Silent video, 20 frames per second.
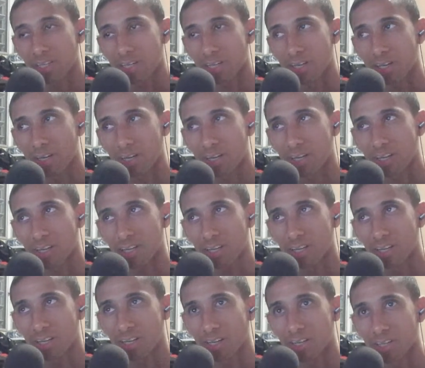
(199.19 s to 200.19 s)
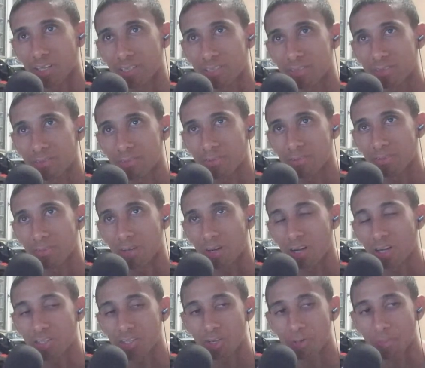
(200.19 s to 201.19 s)

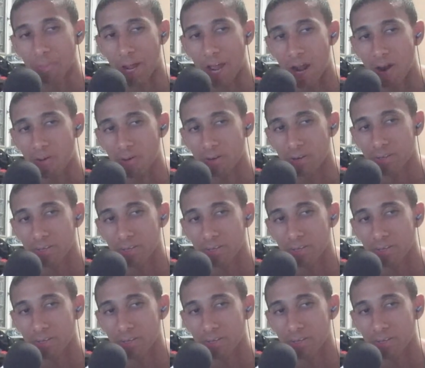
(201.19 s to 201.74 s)
underpowered,